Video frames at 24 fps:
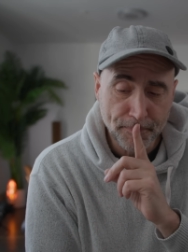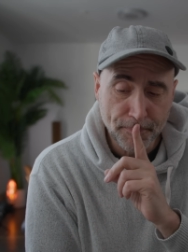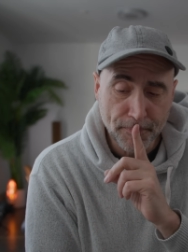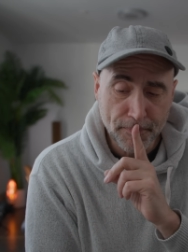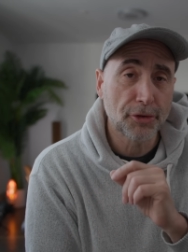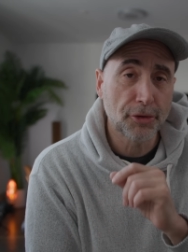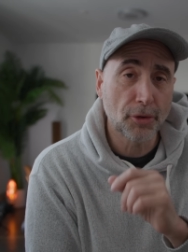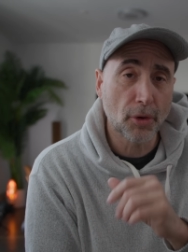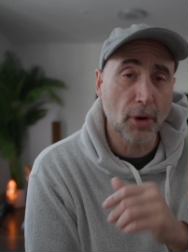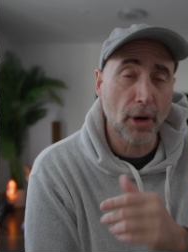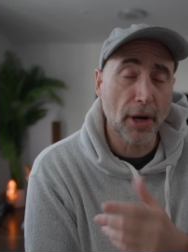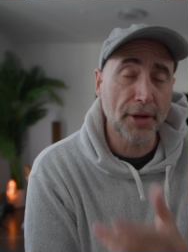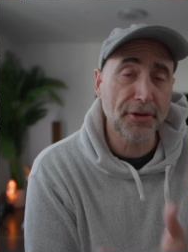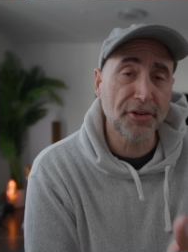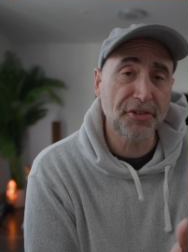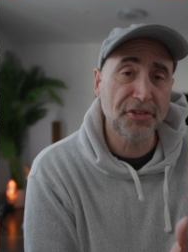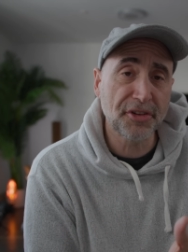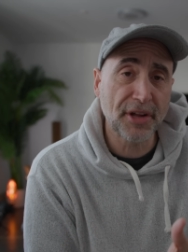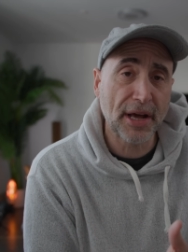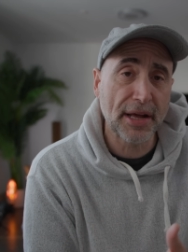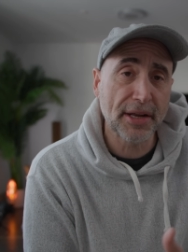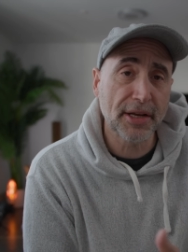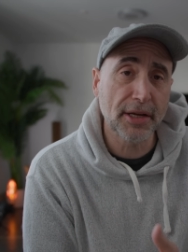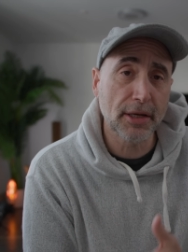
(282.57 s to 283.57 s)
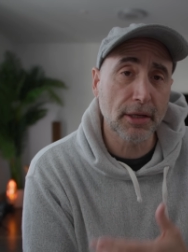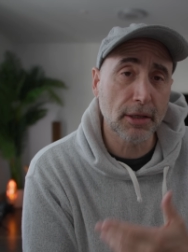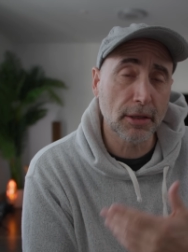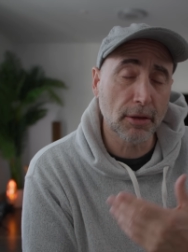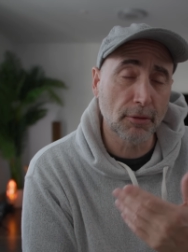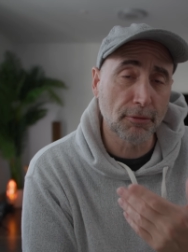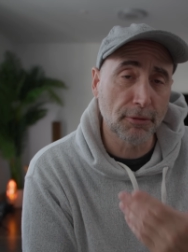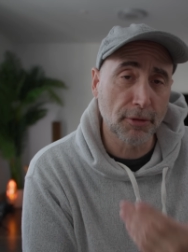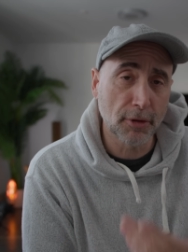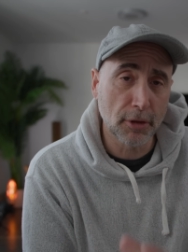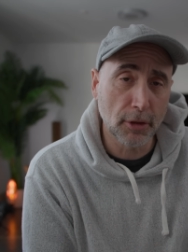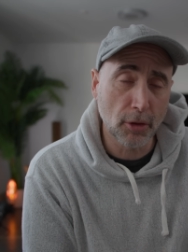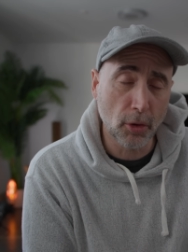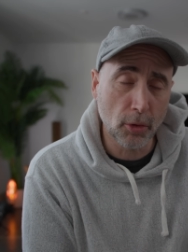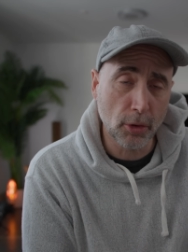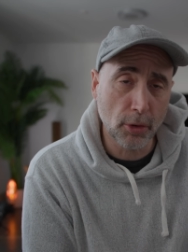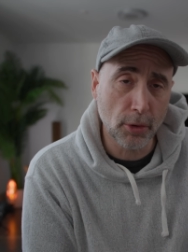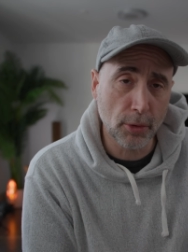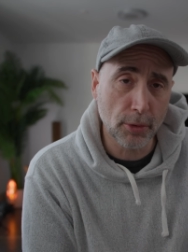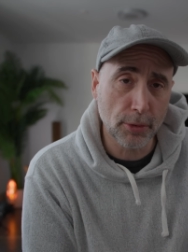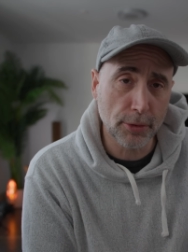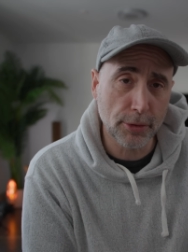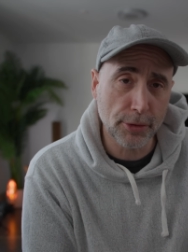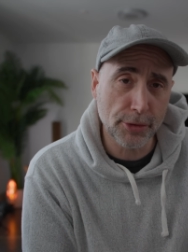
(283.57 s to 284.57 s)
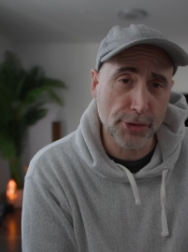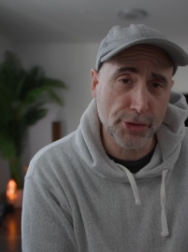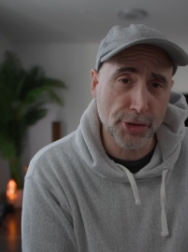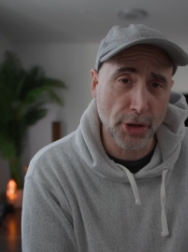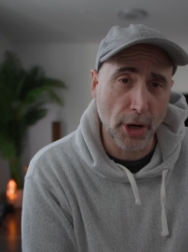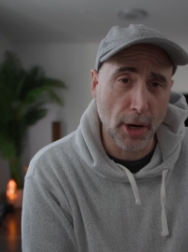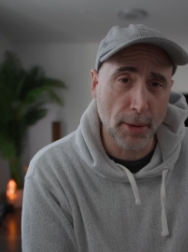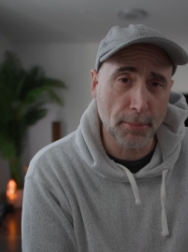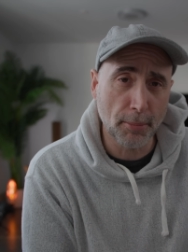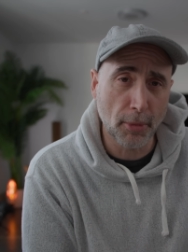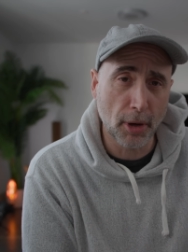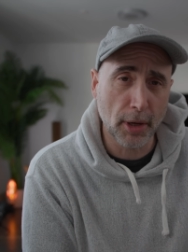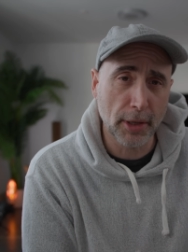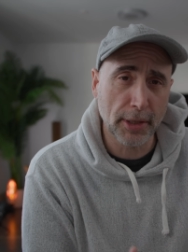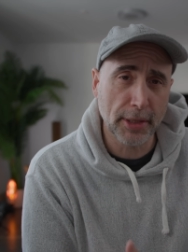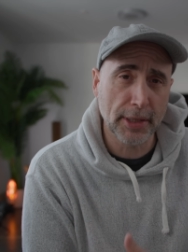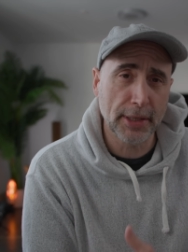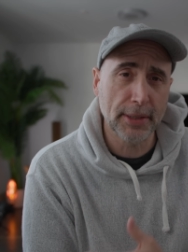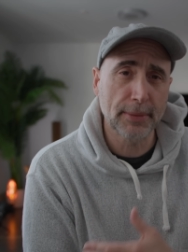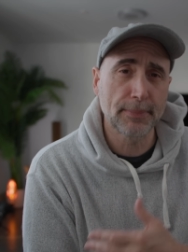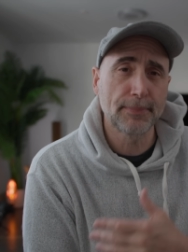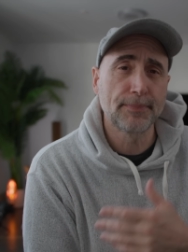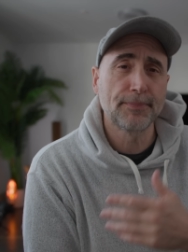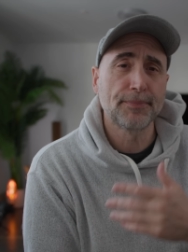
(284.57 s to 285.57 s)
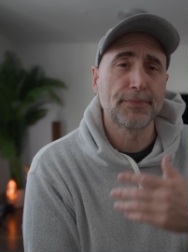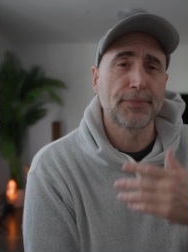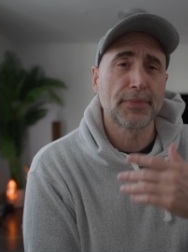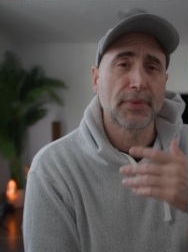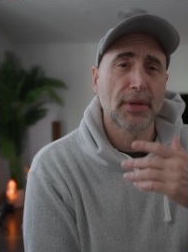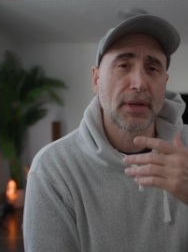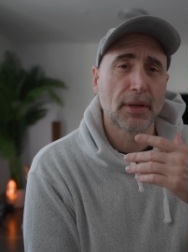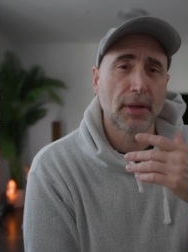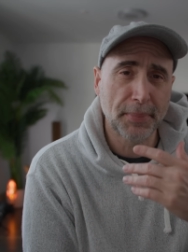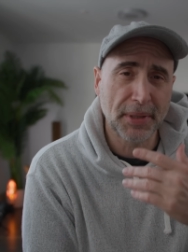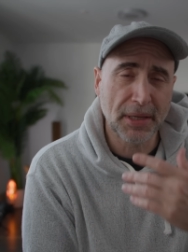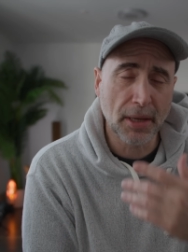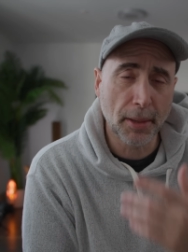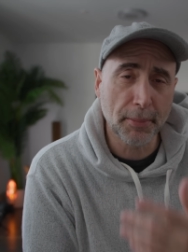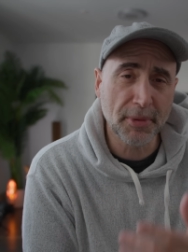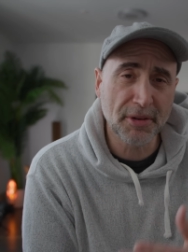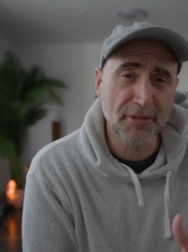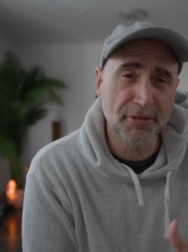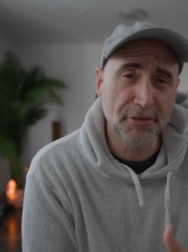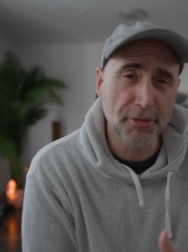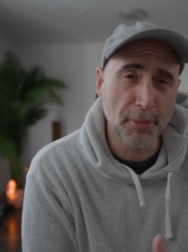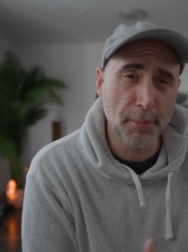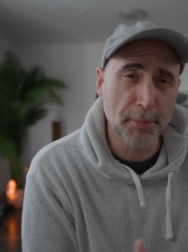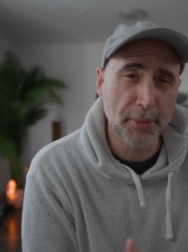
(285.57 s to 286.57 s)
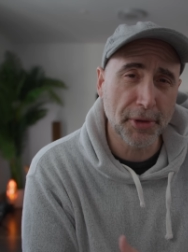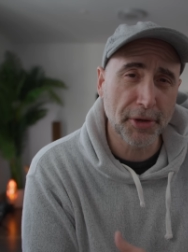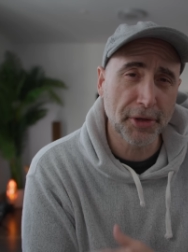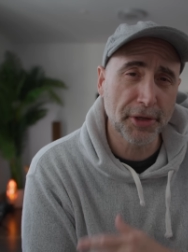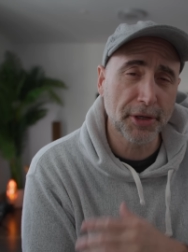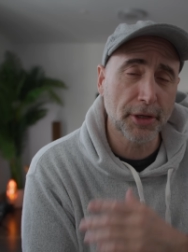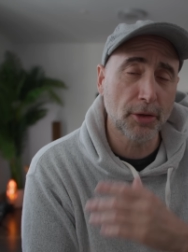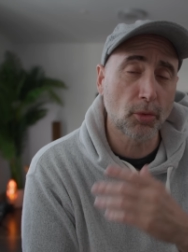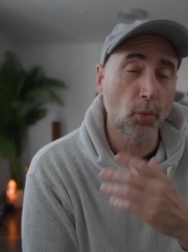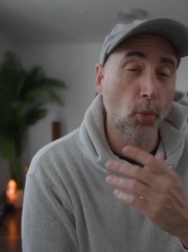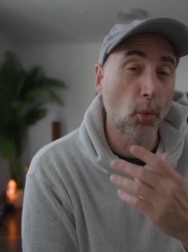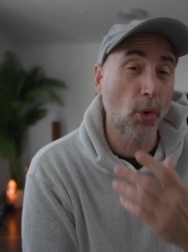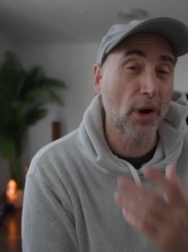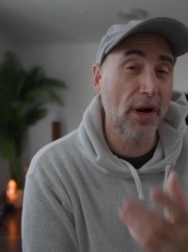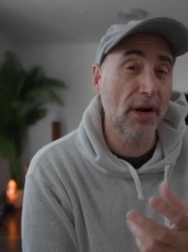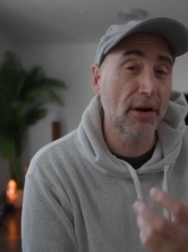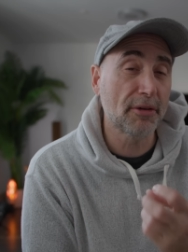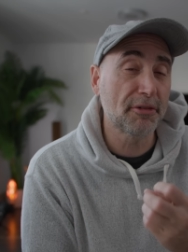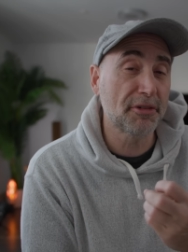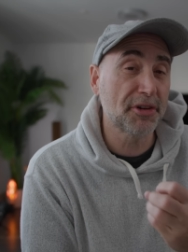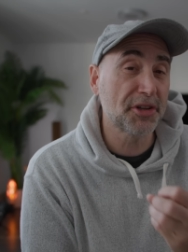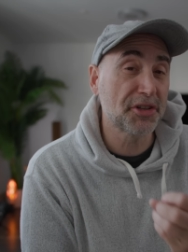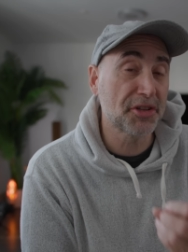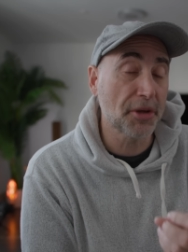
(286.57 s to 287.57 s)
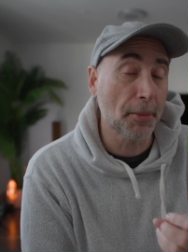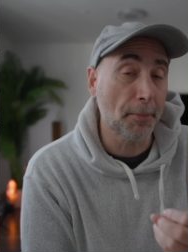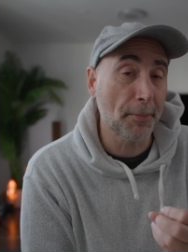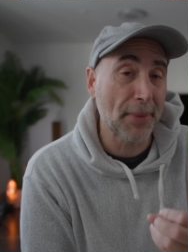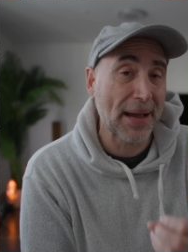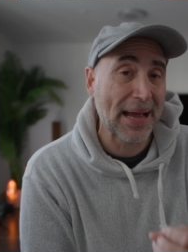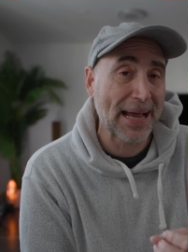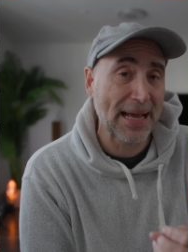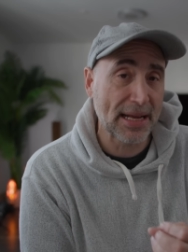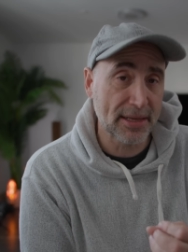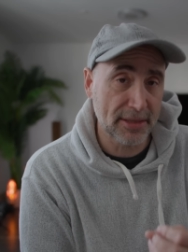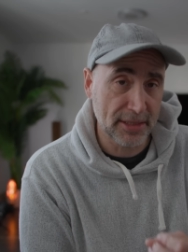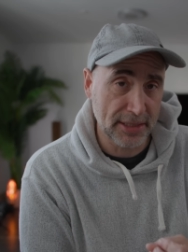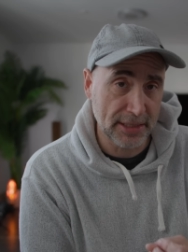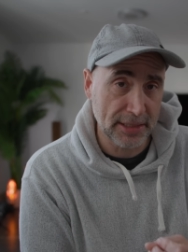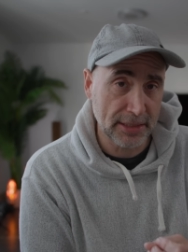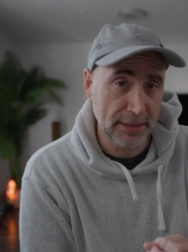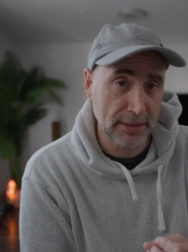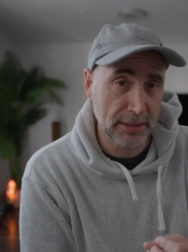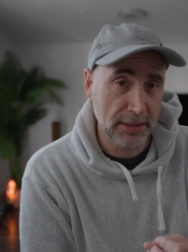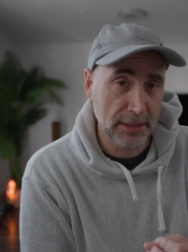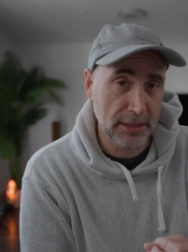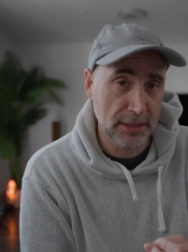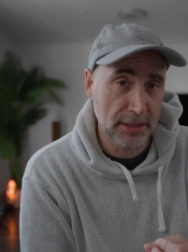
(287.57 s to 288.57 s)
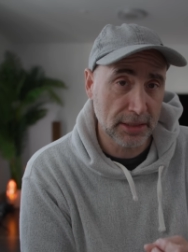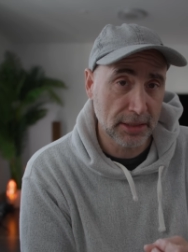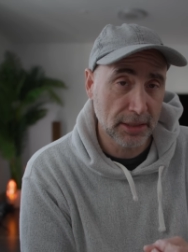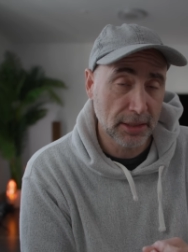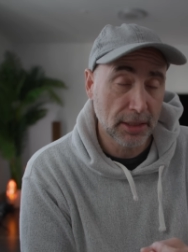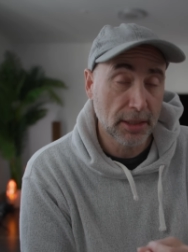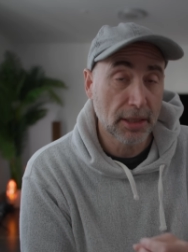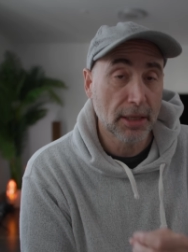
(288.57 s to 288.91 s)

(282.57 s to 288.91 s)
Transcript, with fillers: So understanding the local job market, becoming familiar where the demand is,